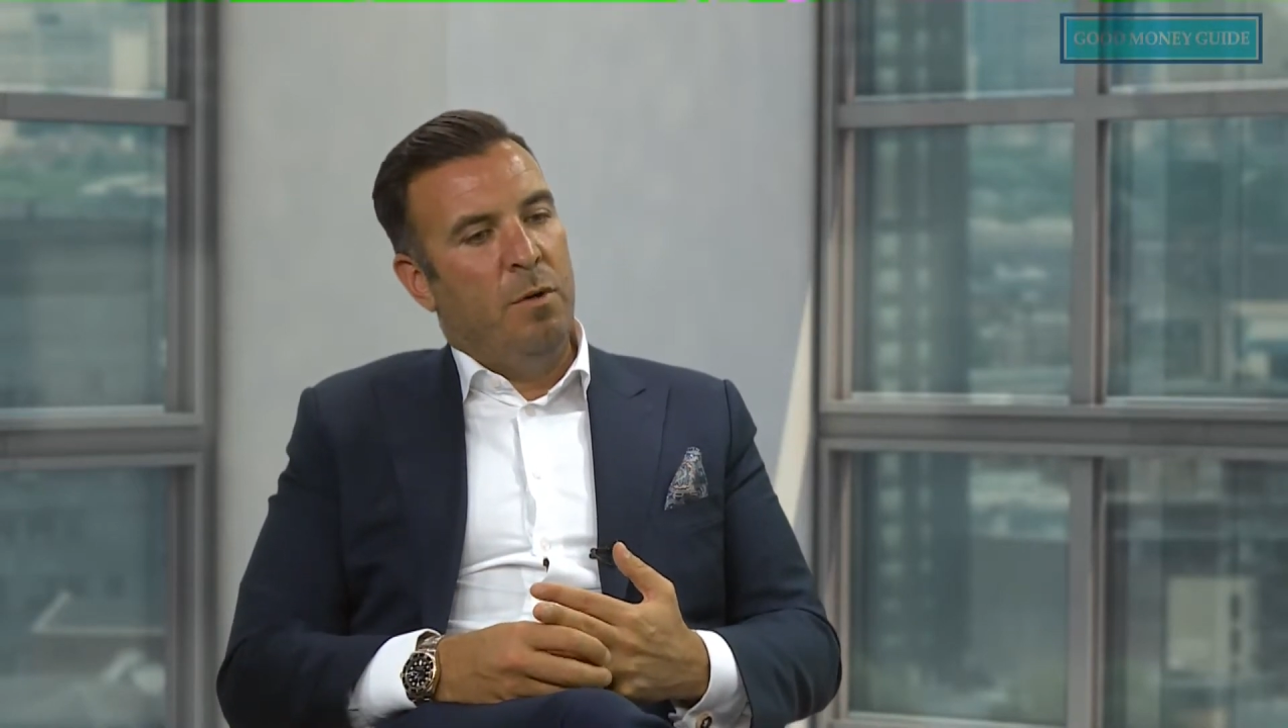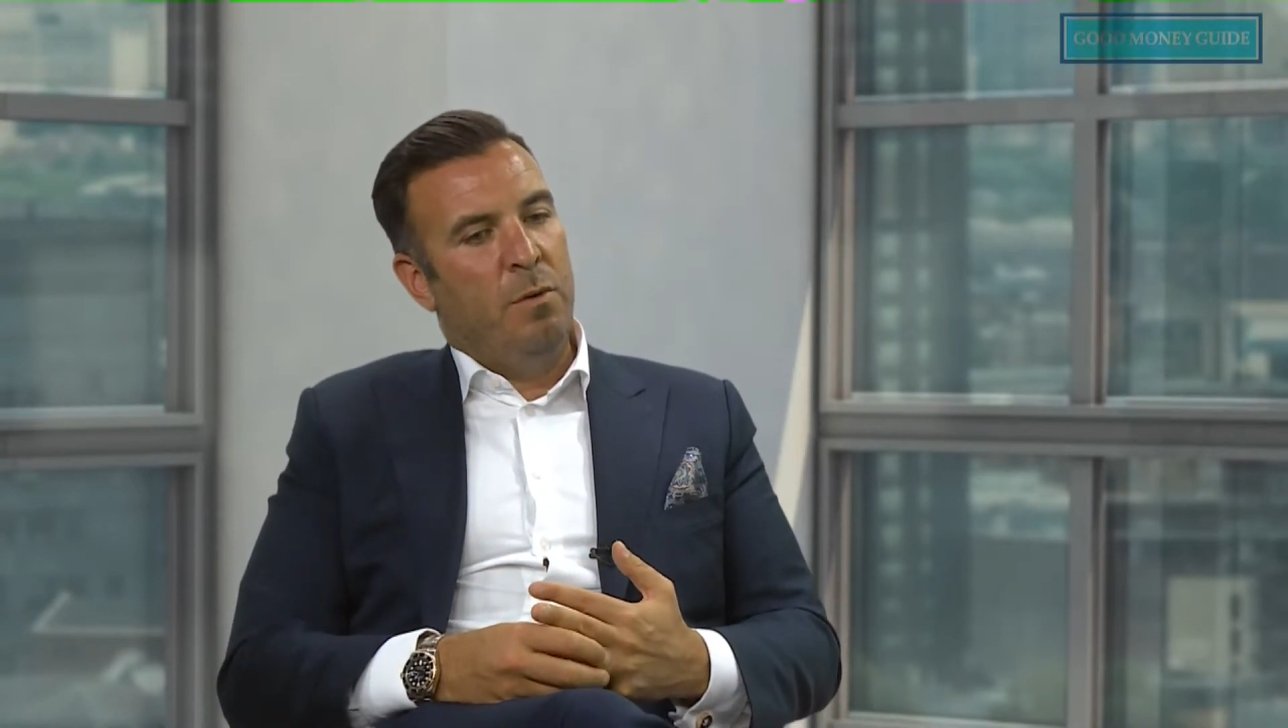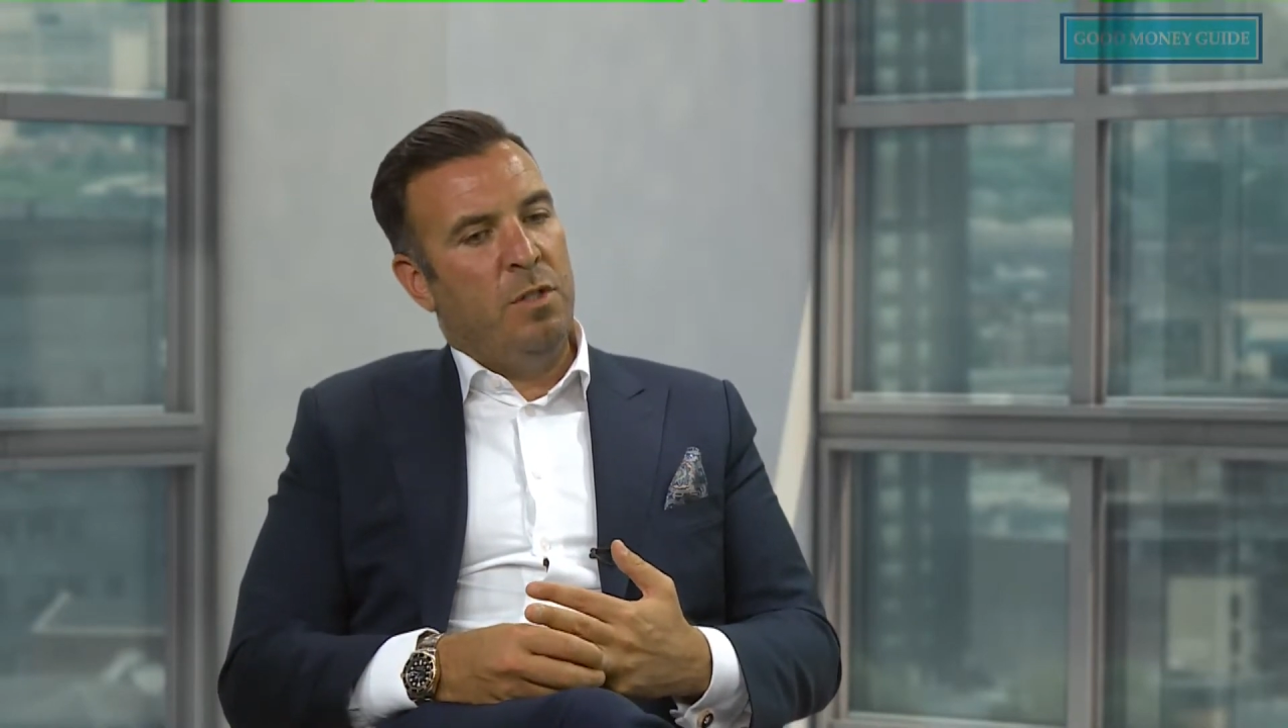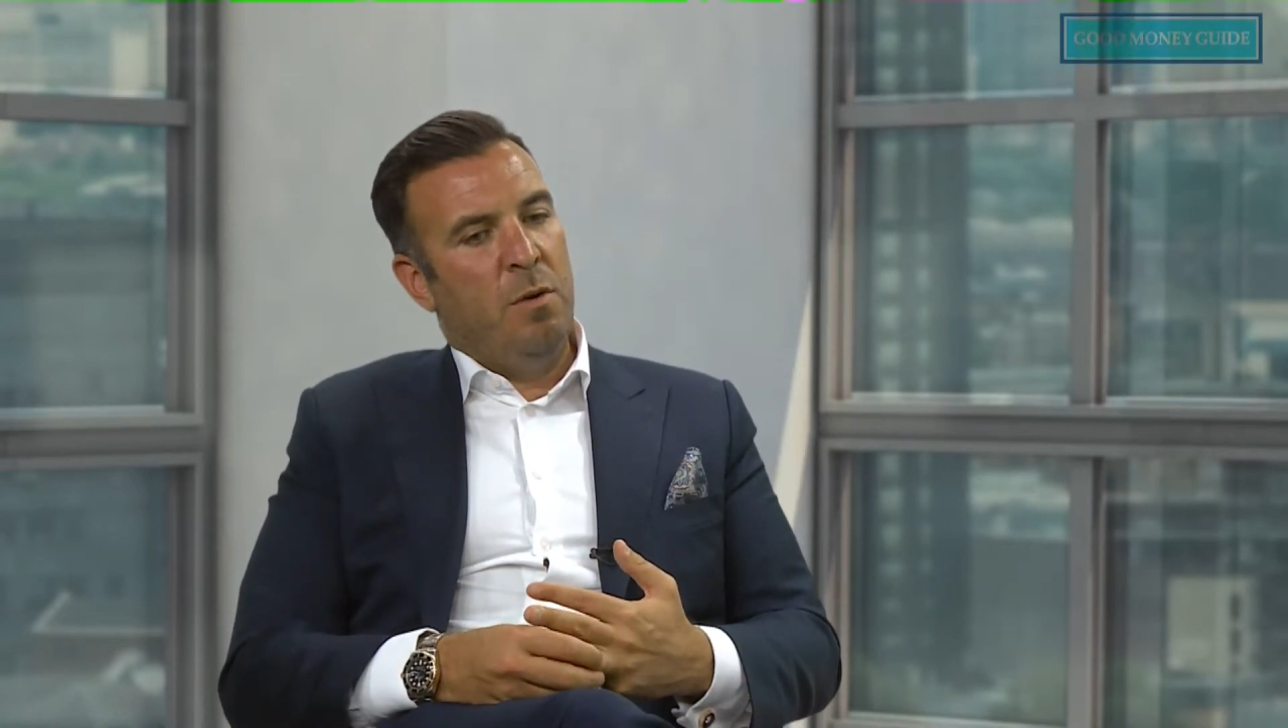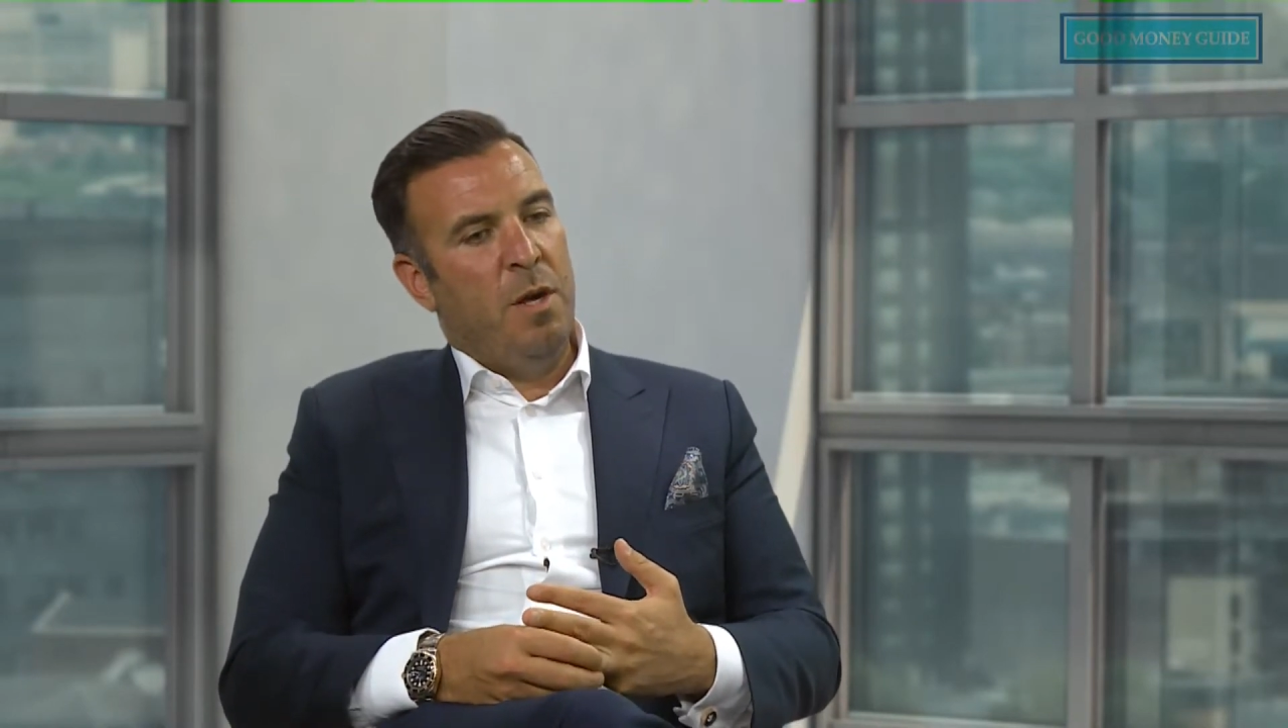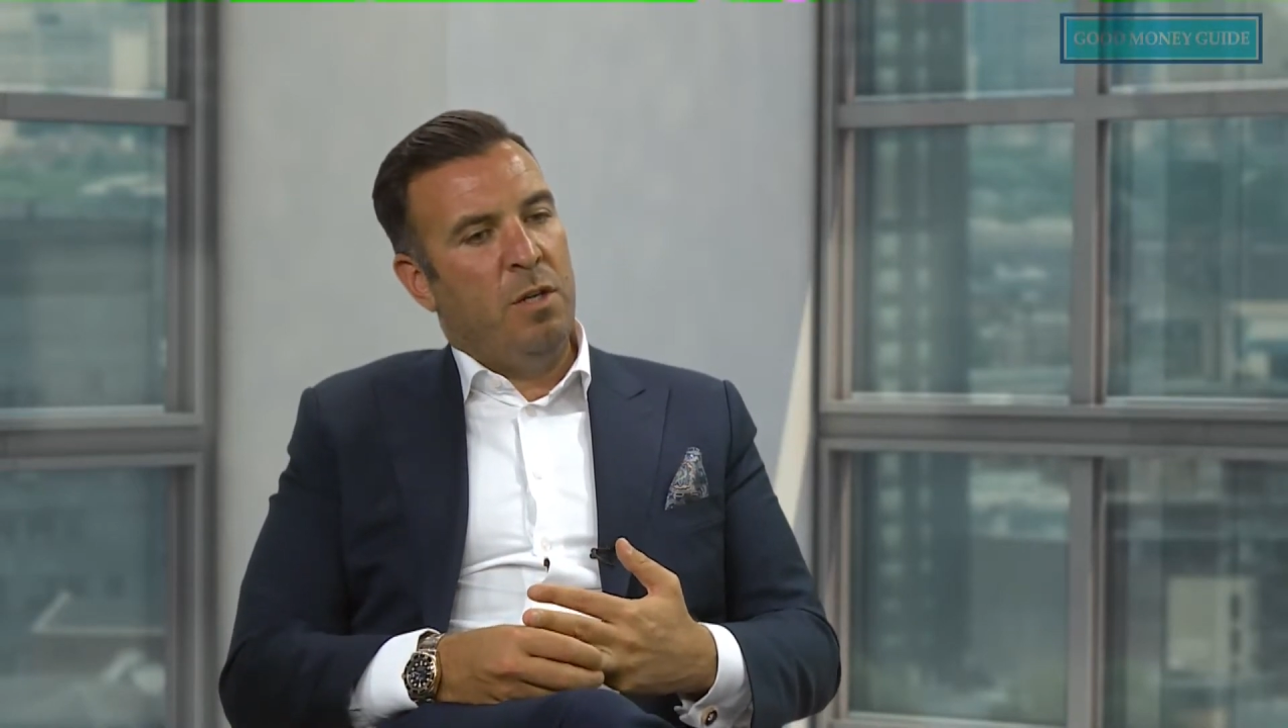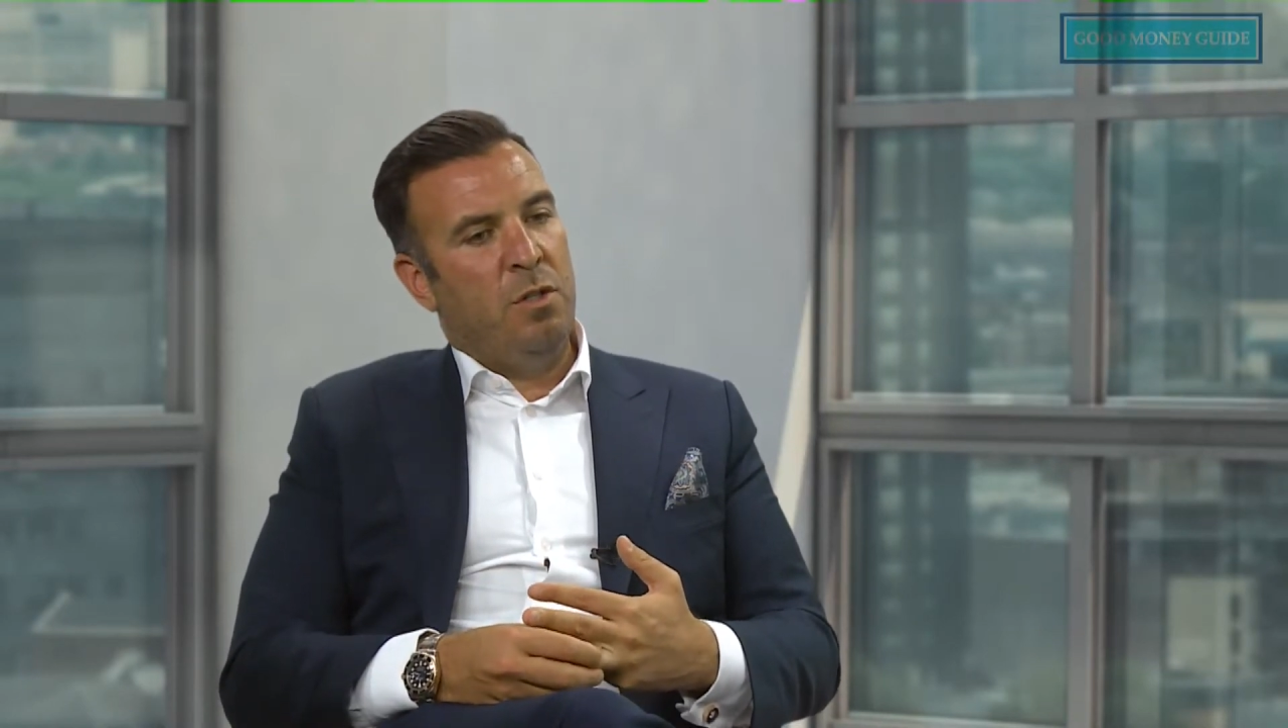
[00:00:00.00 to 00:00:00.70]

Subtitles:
also make